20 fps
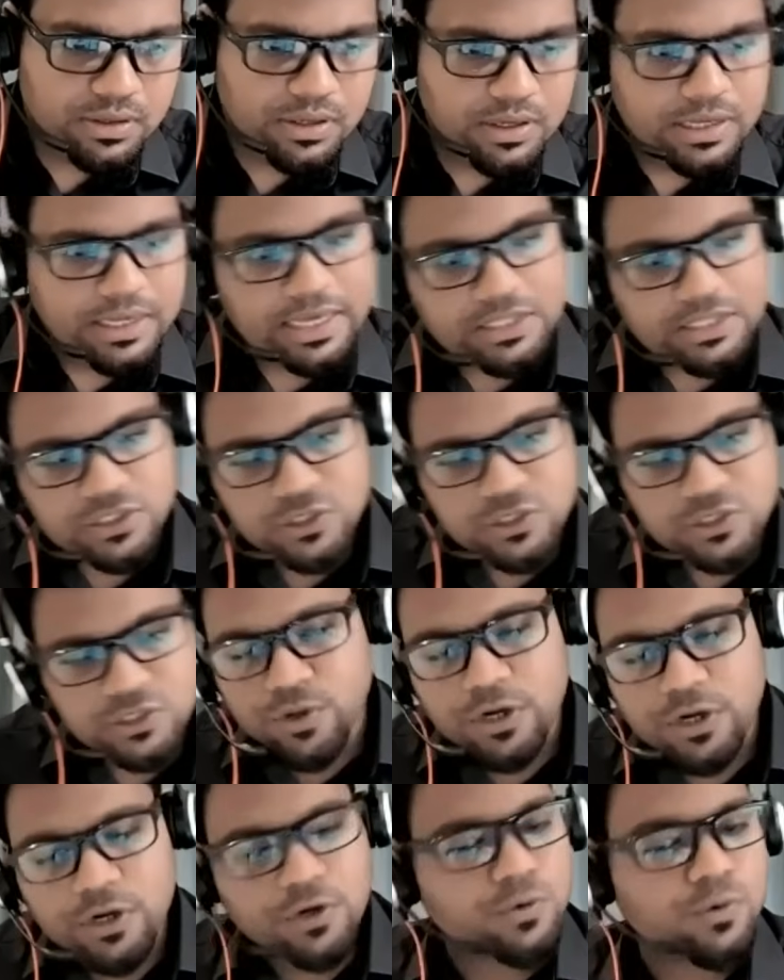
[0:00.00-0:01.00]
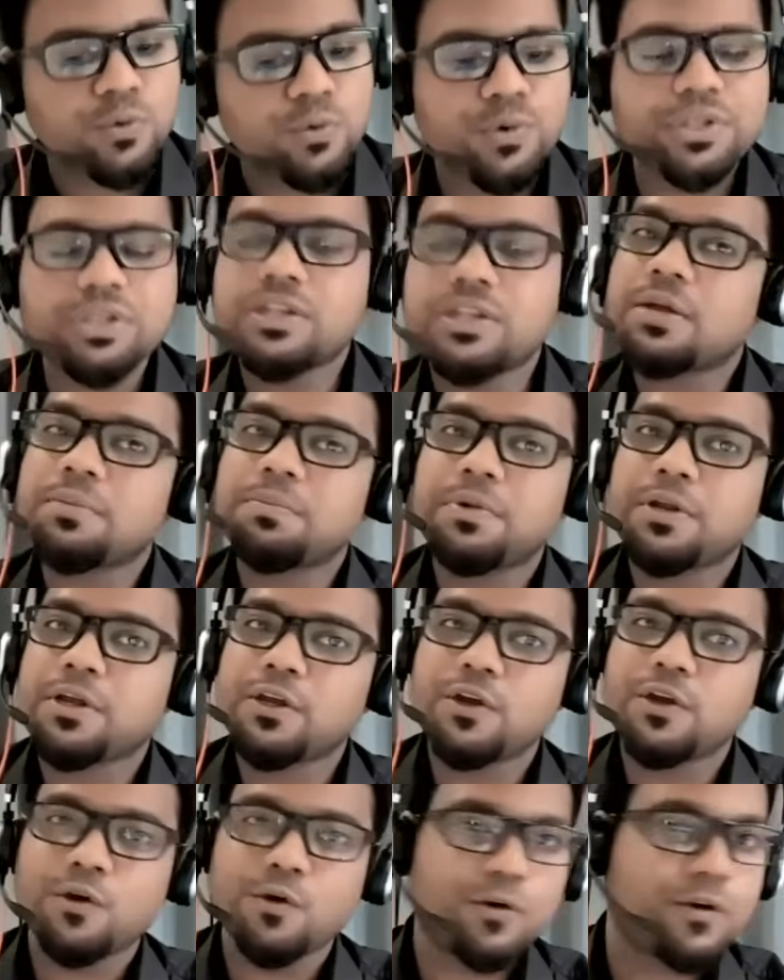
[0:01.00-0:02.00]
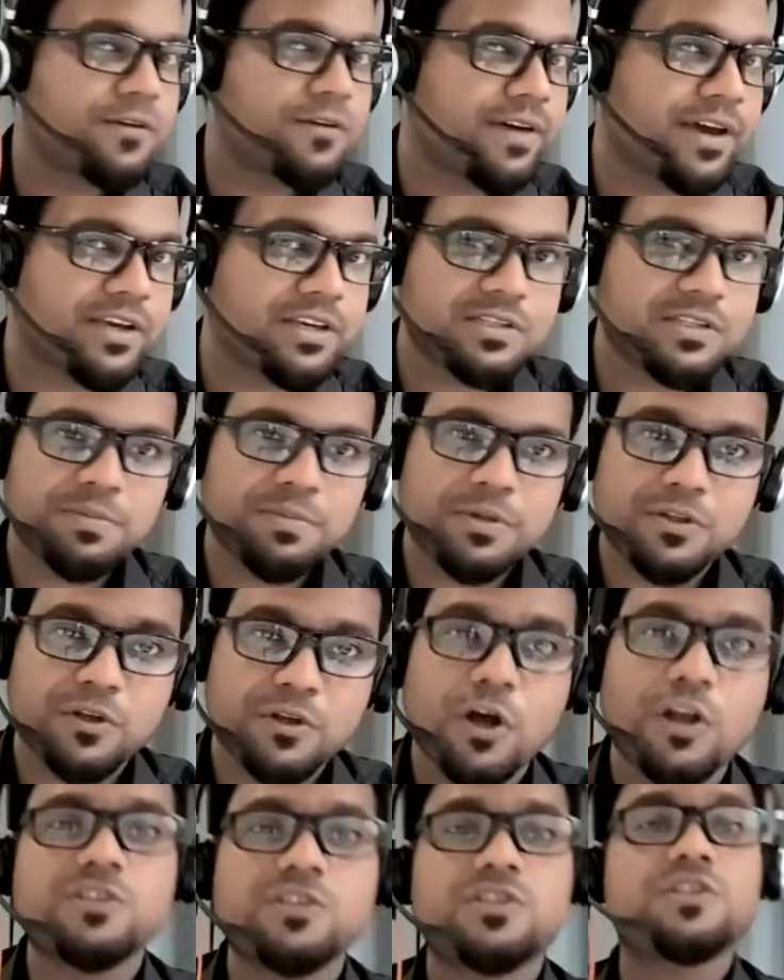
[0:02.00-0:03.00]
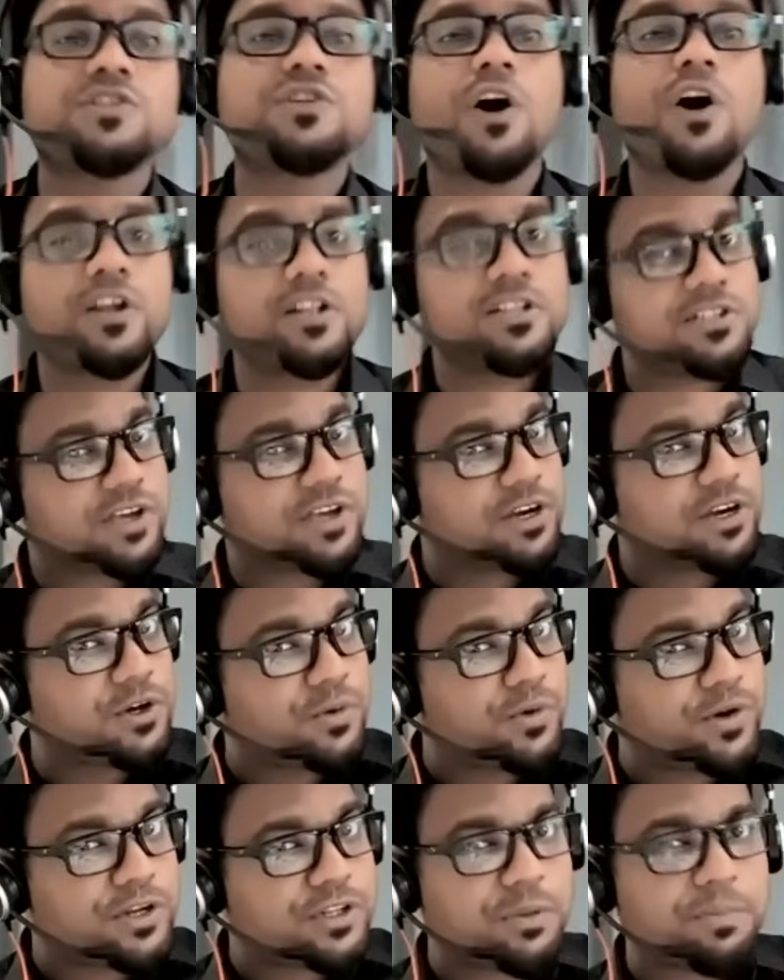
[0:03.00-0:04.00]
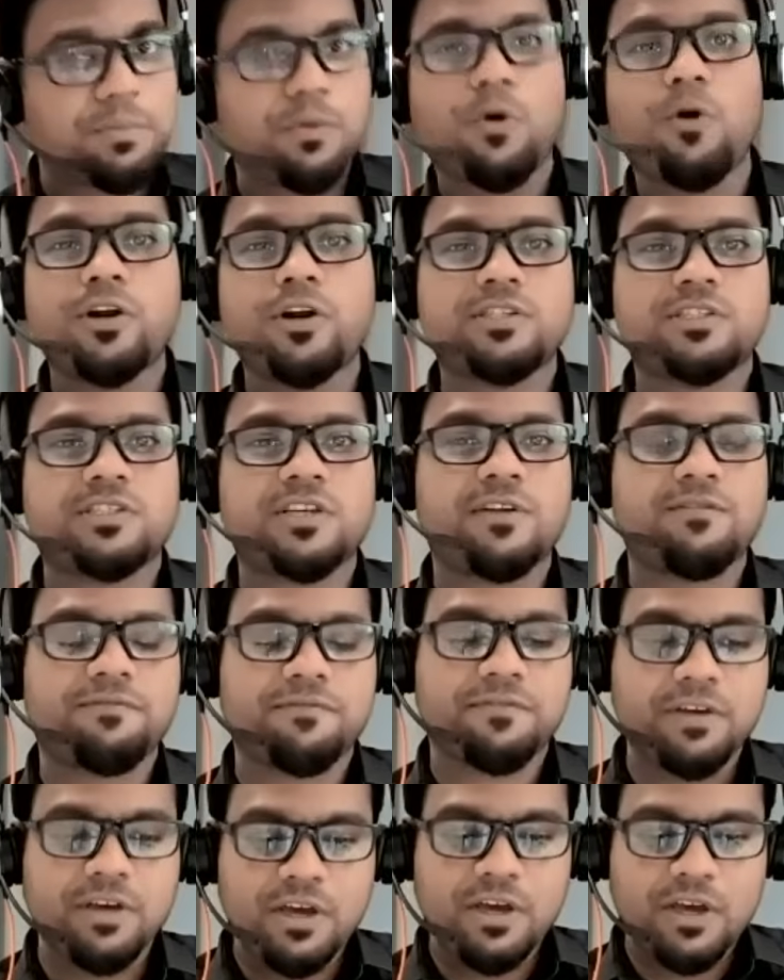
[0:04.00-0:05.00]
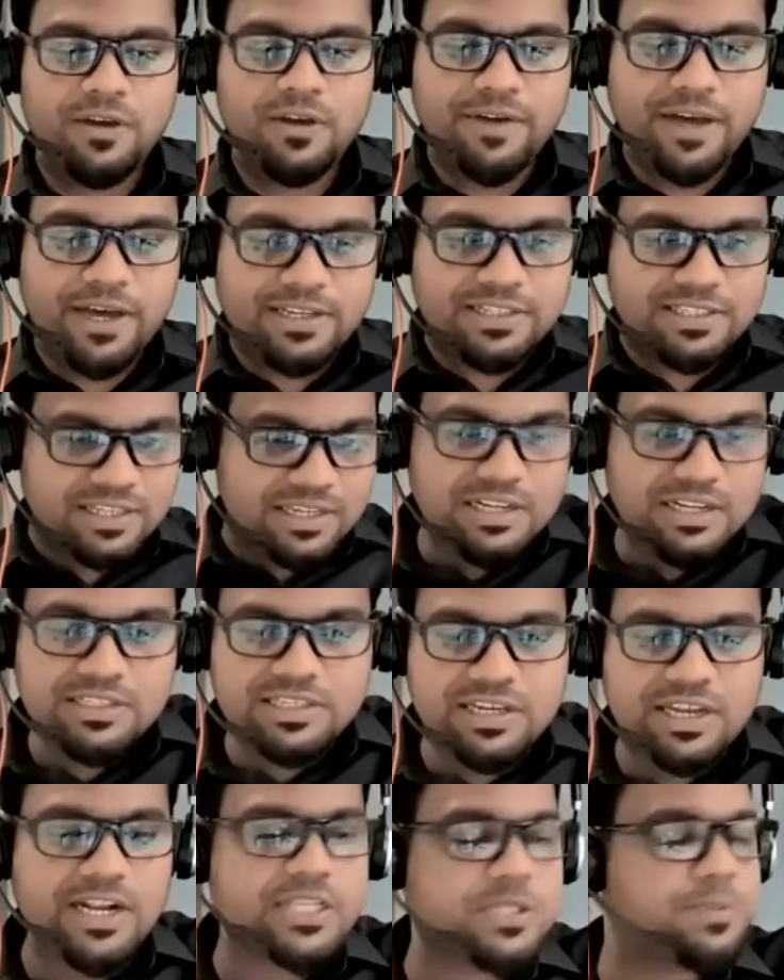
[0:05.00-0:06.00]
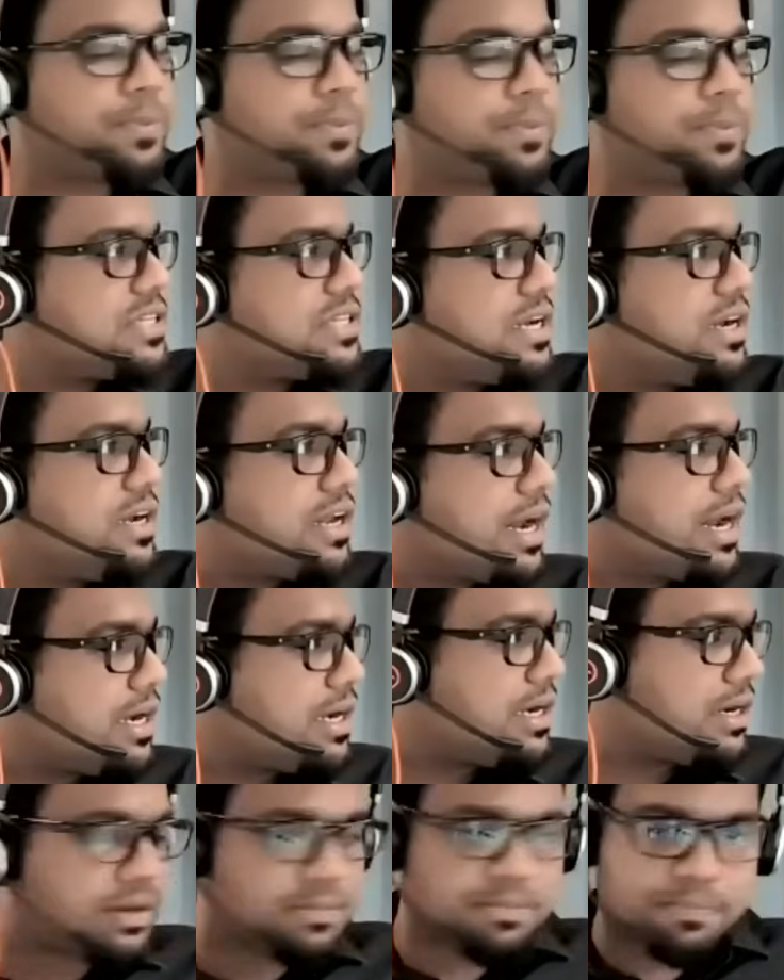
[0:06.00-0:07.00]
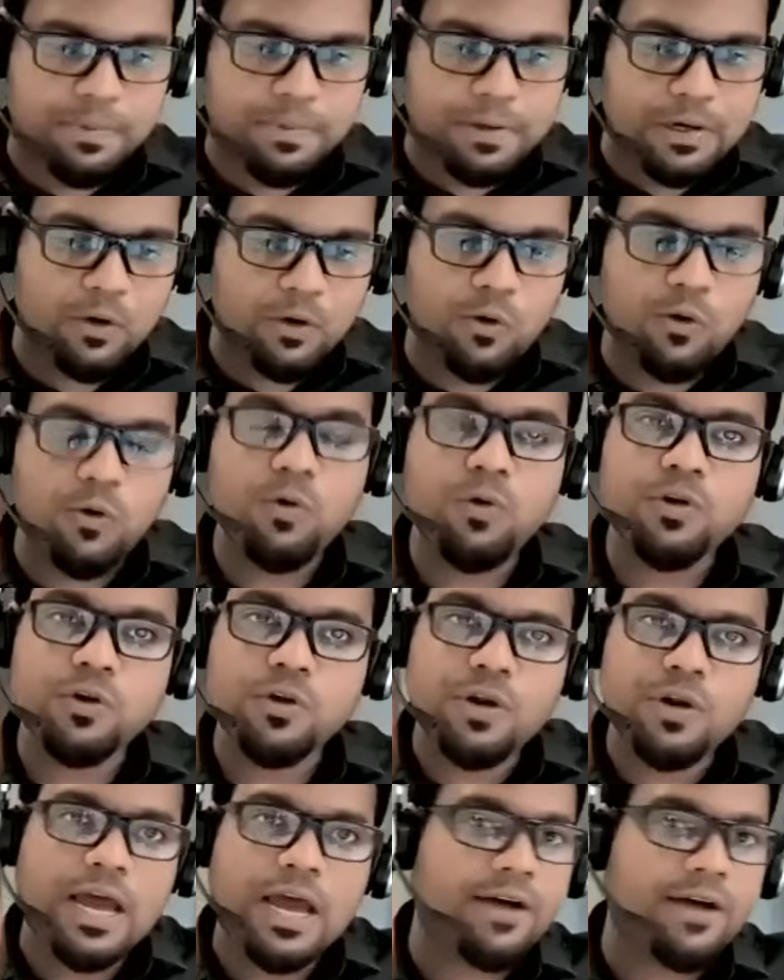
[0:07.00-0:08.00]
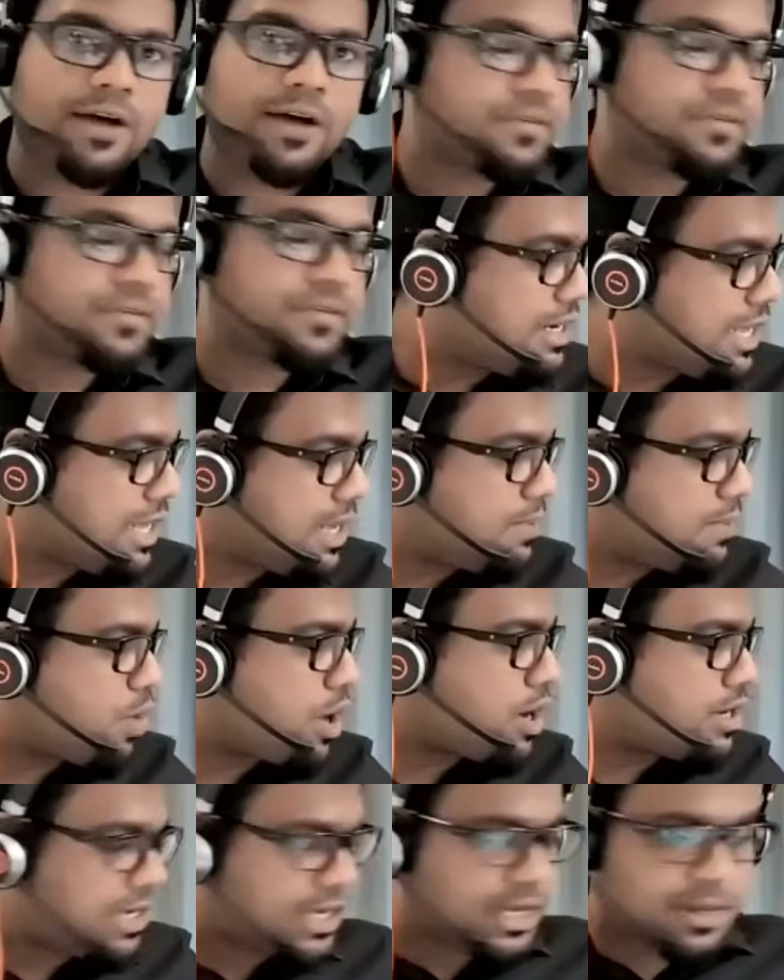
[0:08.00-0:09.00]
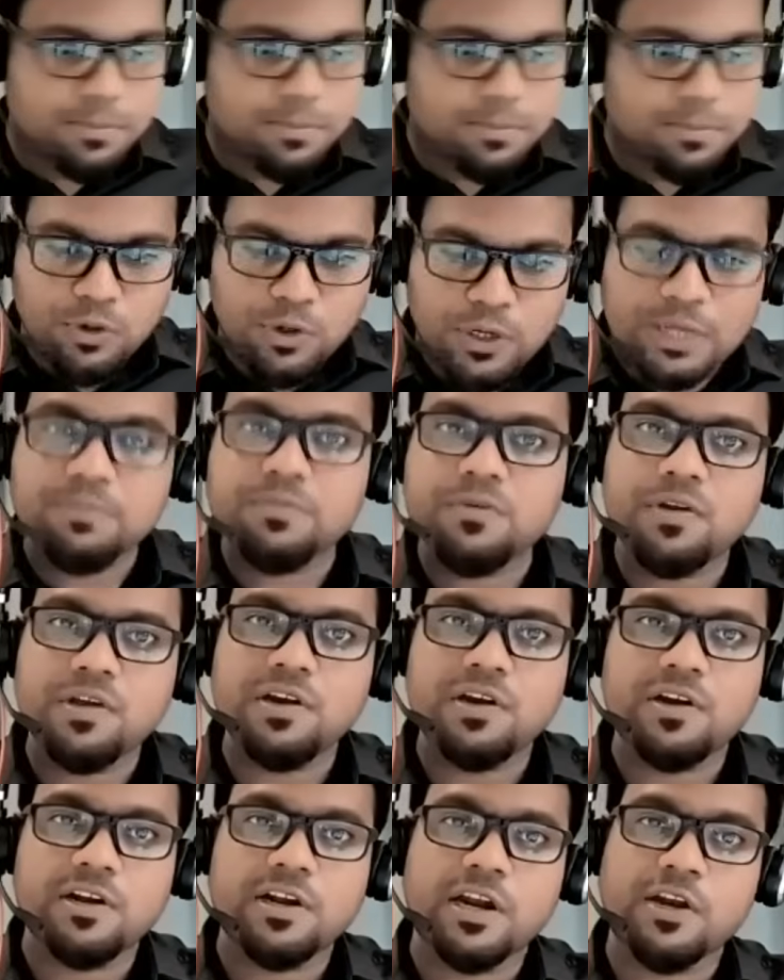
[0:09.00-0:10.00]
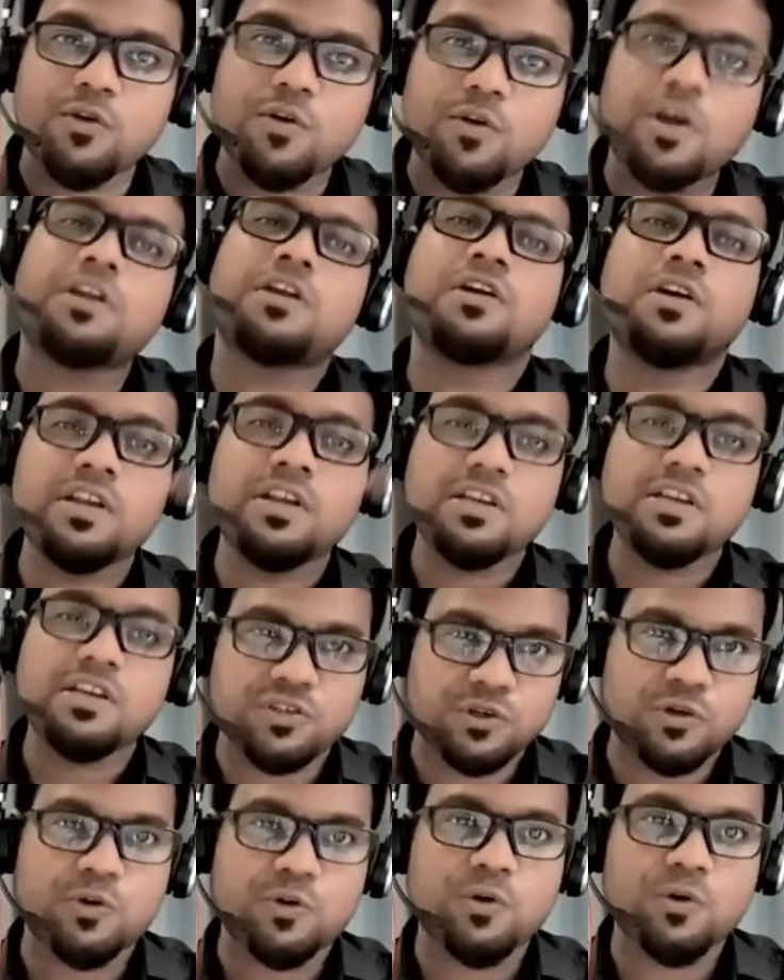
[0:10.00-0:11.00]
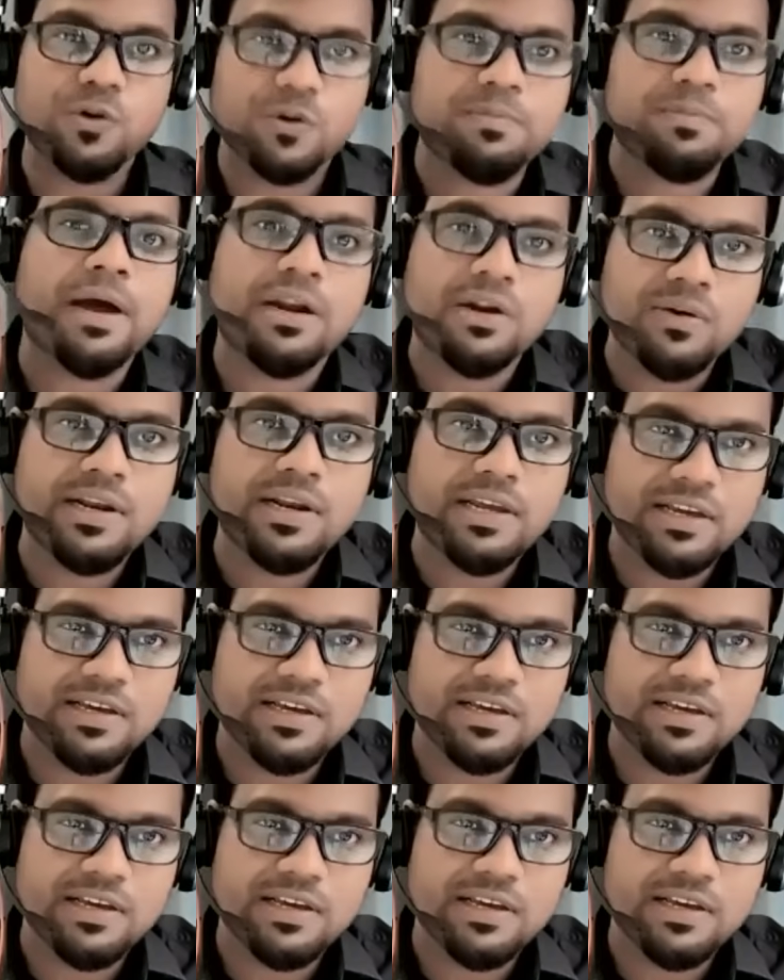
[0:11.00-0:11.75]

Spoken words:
Yes, you can do with their bring your own device methodologies, or else you can do it in the board itself, where single screen is present and below you will have team 1, team 2, team 3 written, and you can increase the score manually.